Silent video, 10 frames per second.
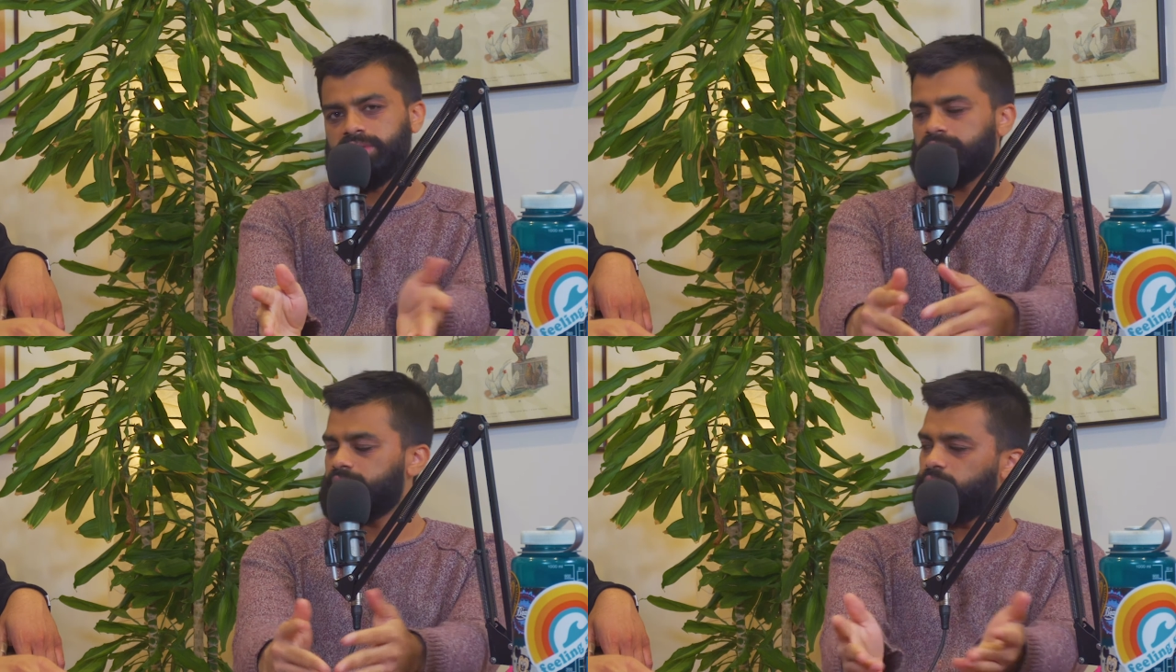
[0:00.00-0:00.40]

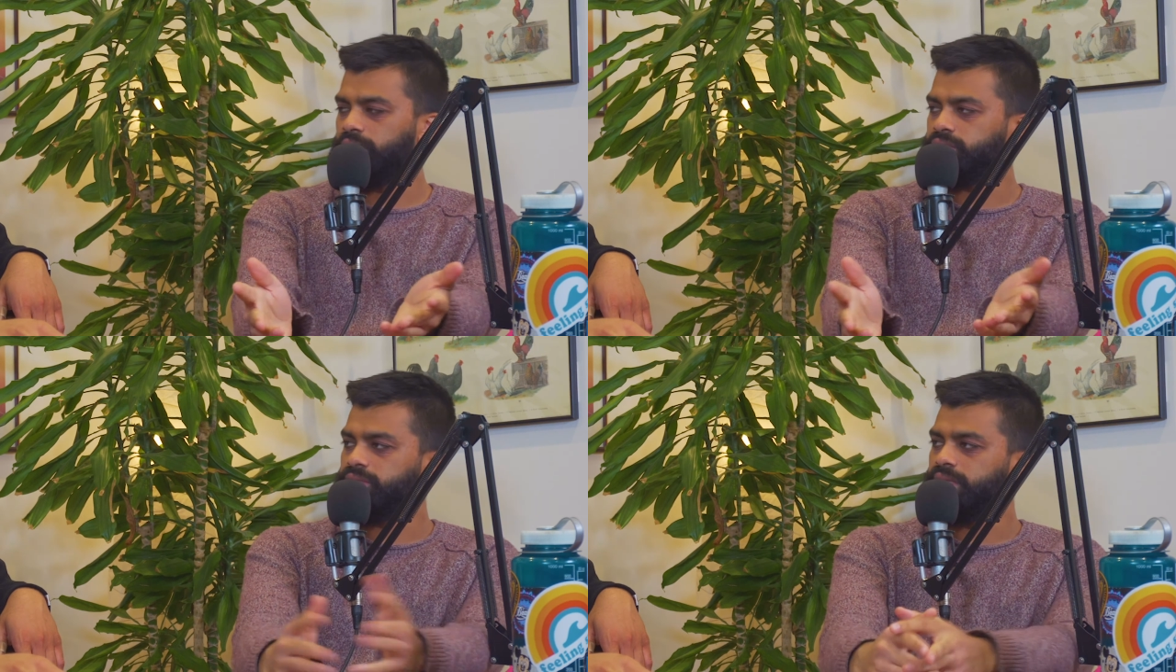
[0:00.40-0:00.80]
You get
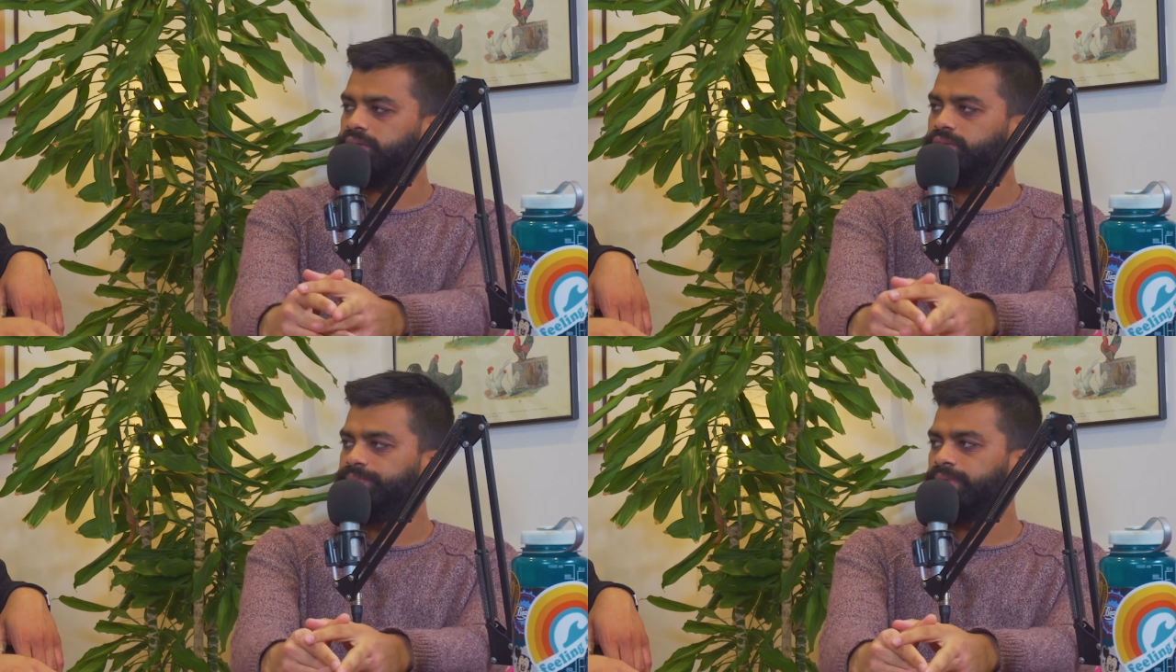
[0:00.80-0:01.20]
watch
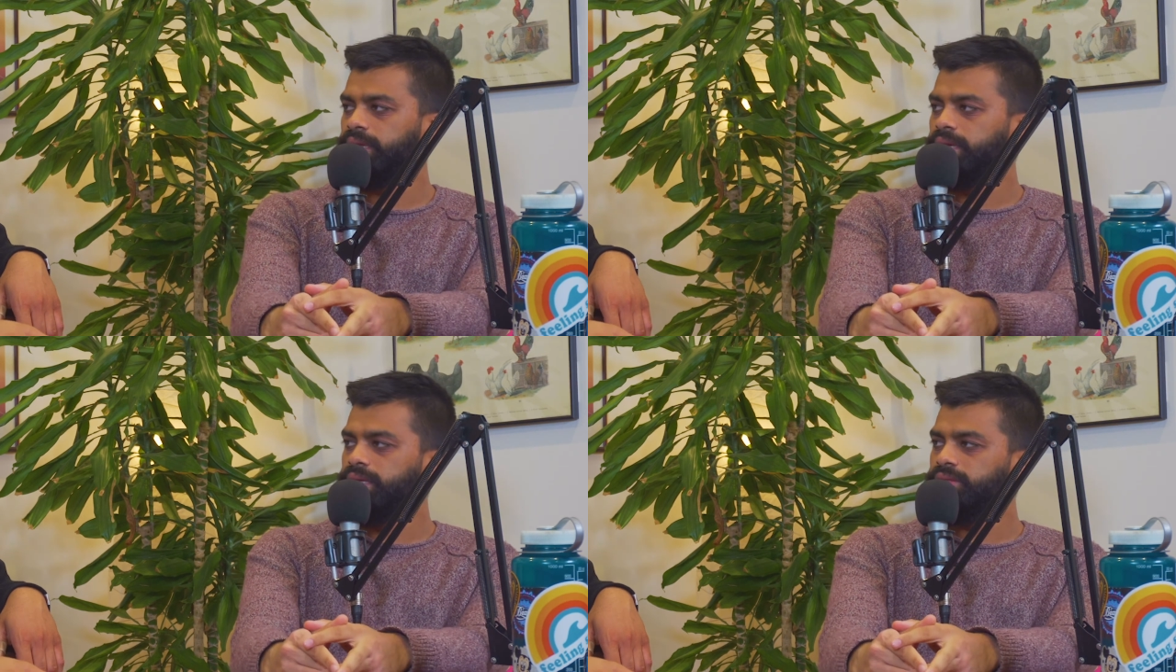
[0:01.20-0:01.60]
yourself,
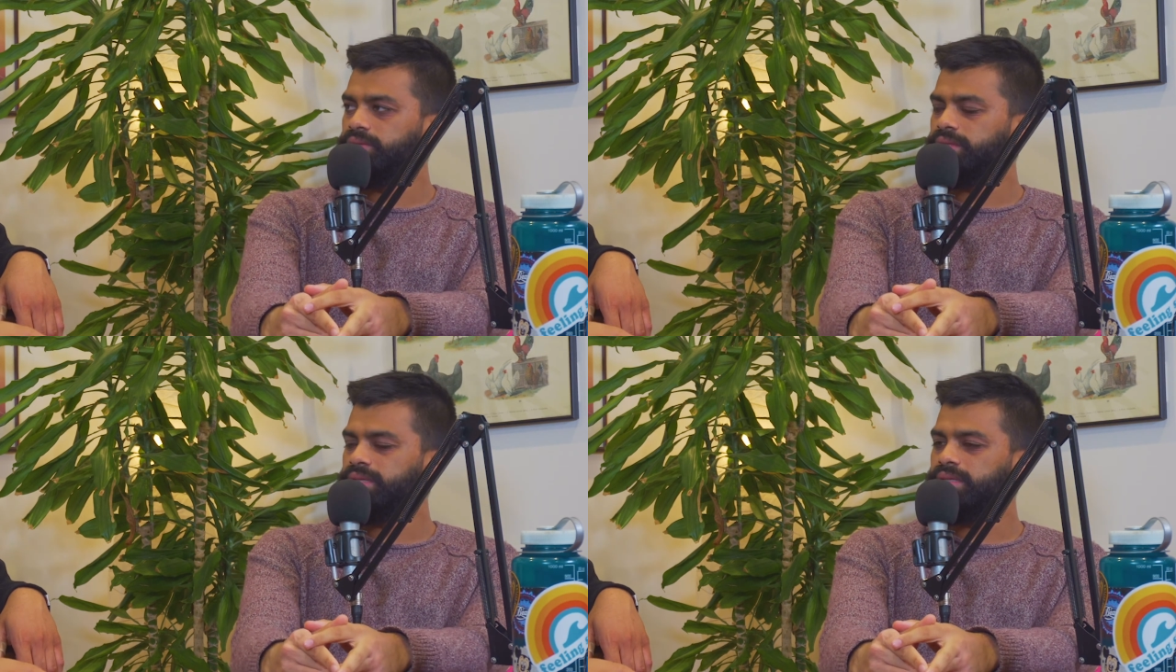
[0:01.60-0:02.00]

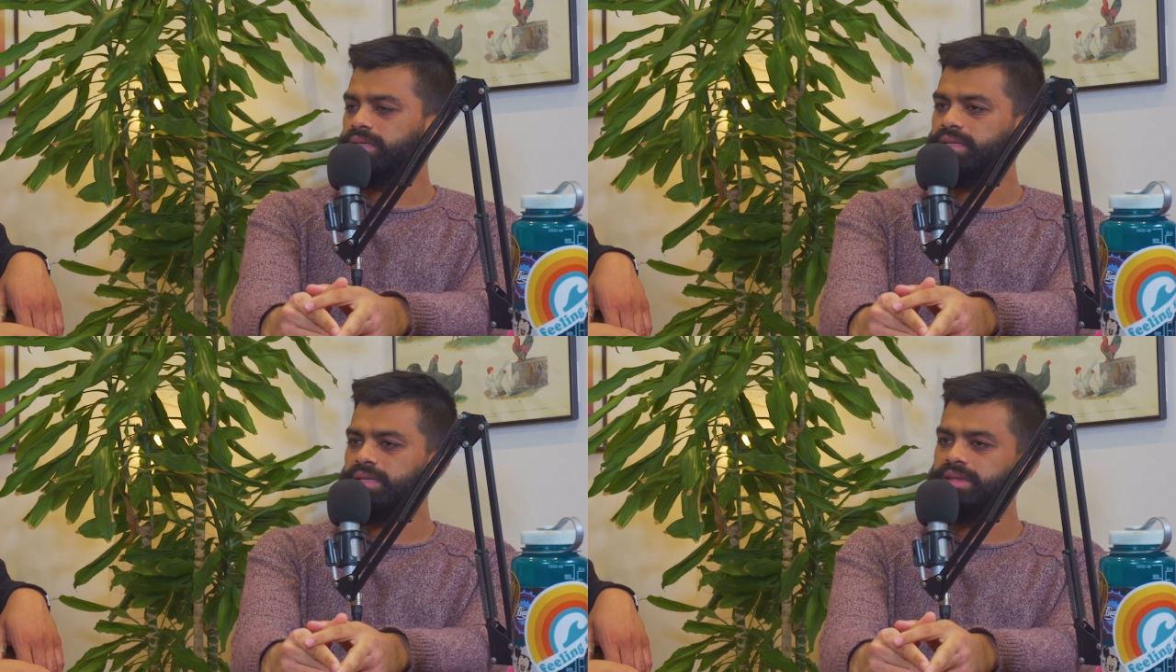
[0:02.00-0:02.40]
do it,
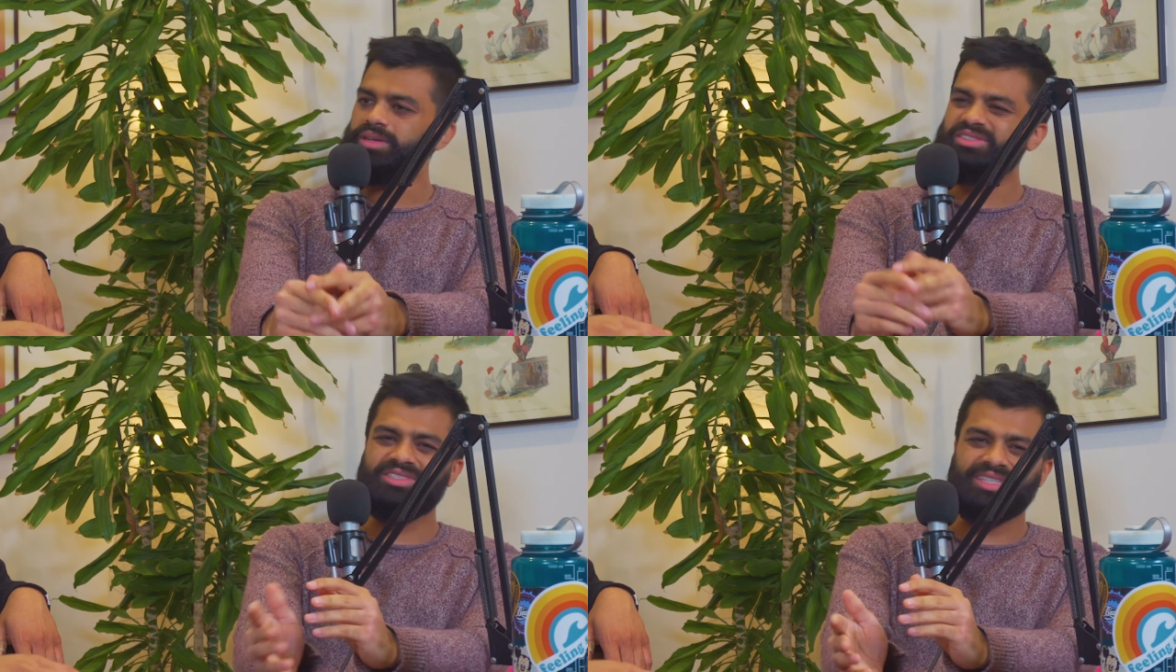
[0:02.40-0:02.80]
and the
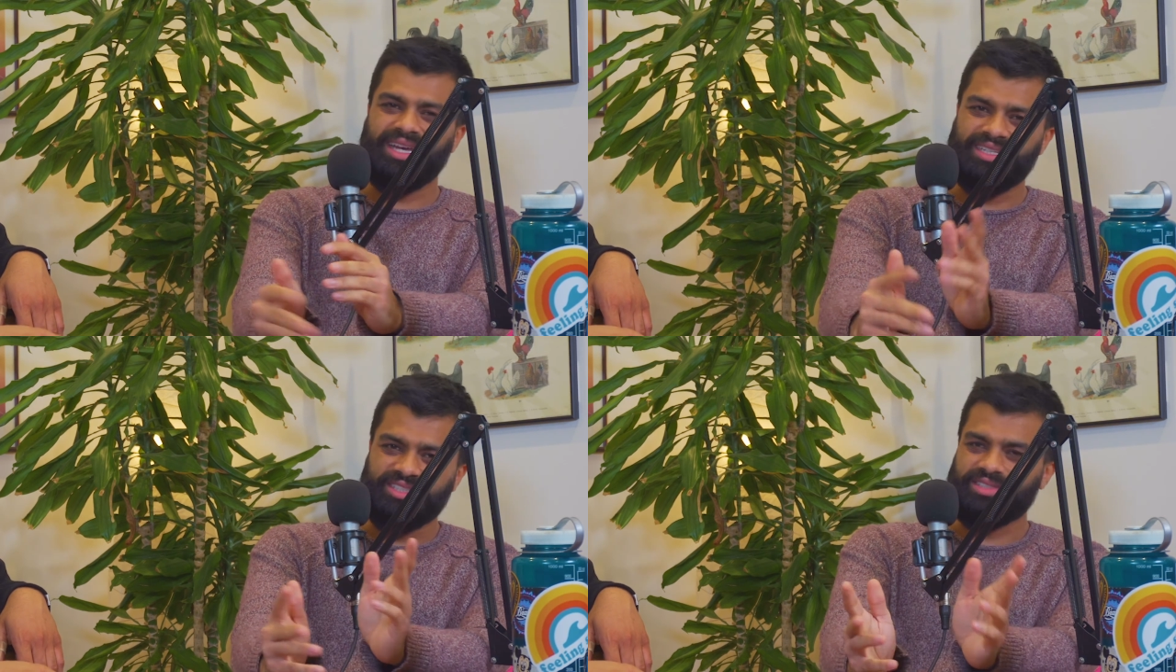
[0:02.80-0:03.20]
girls just
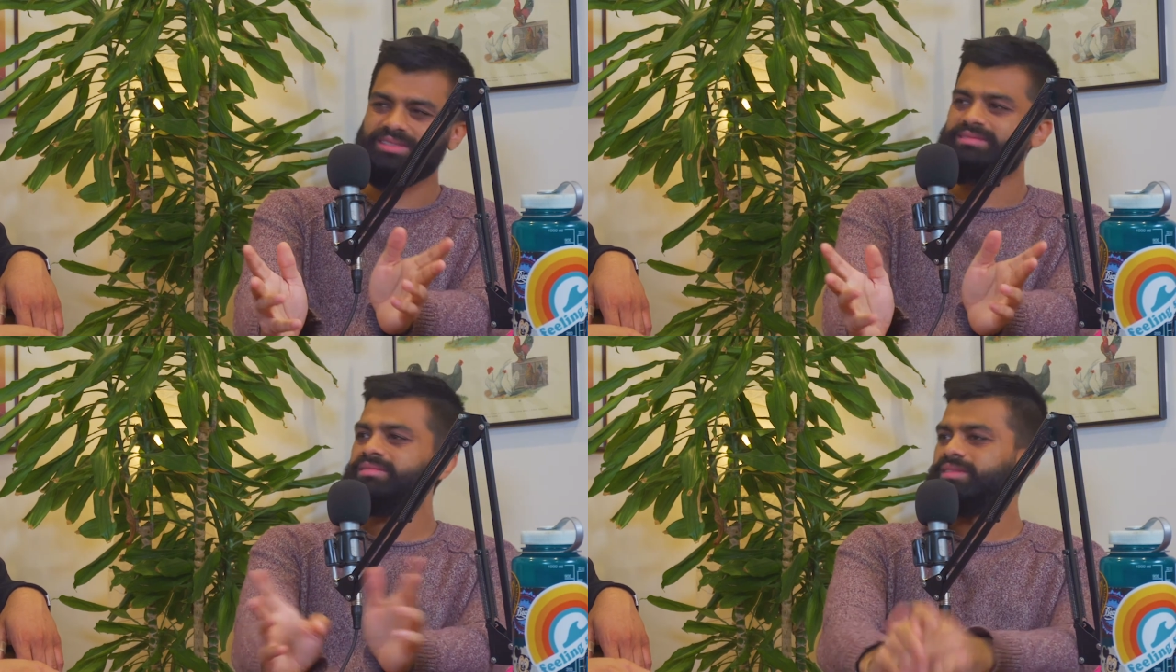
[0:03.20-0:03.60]
kind of just
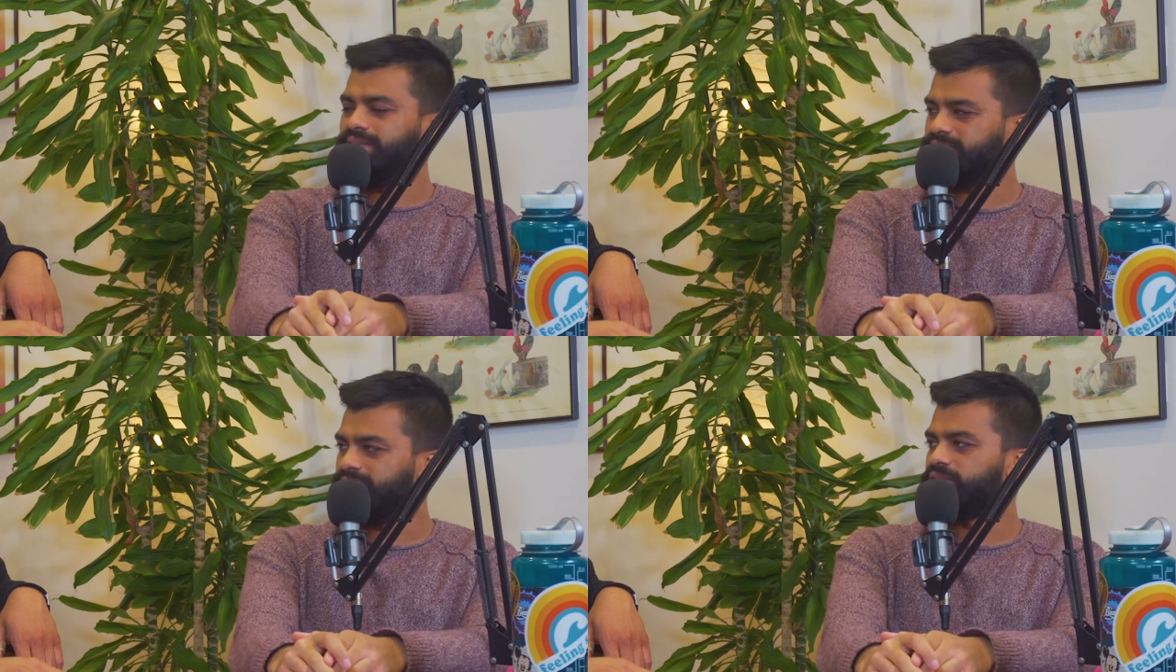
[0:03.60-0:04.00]

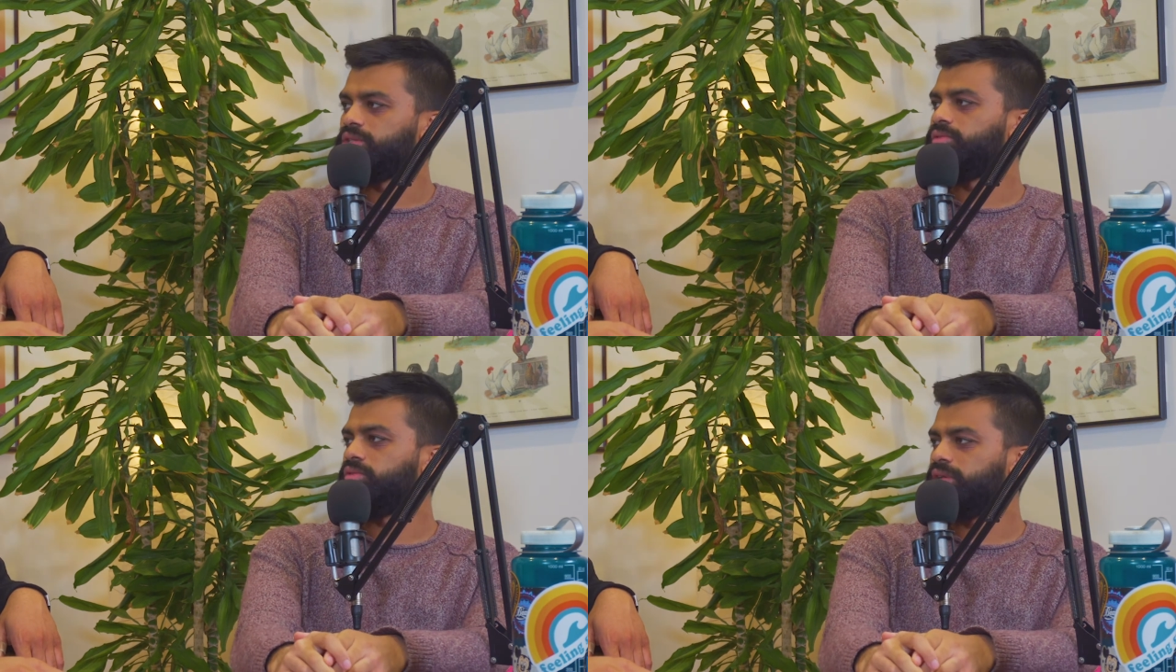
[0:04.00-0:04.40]
let's get this
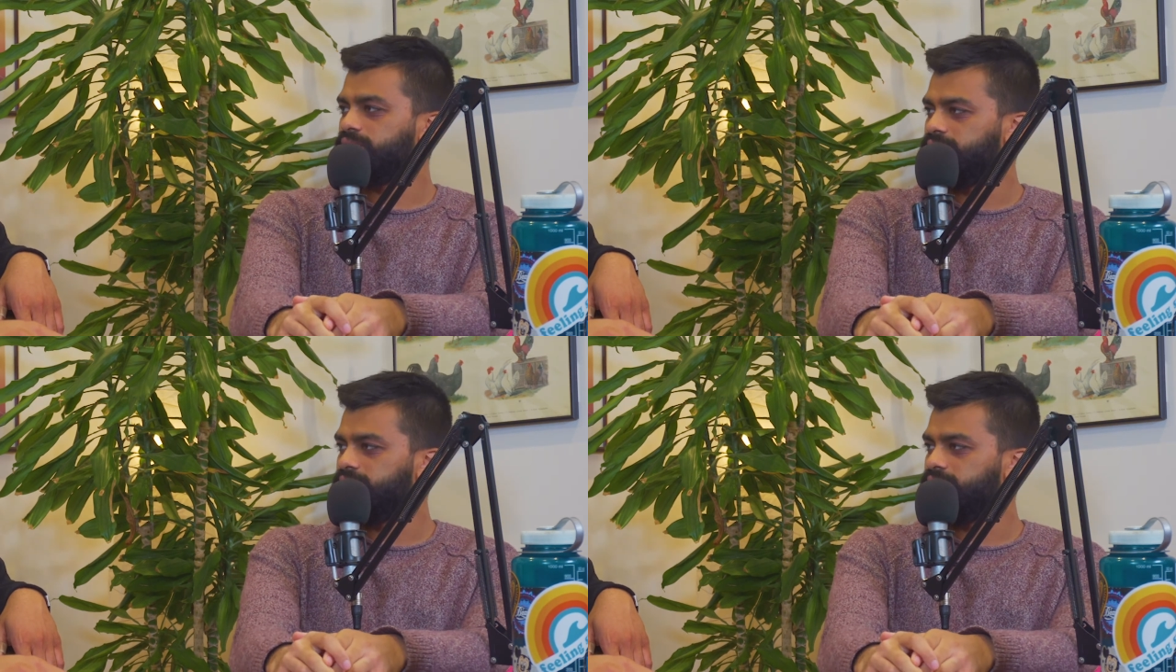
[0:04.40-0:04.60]
over with.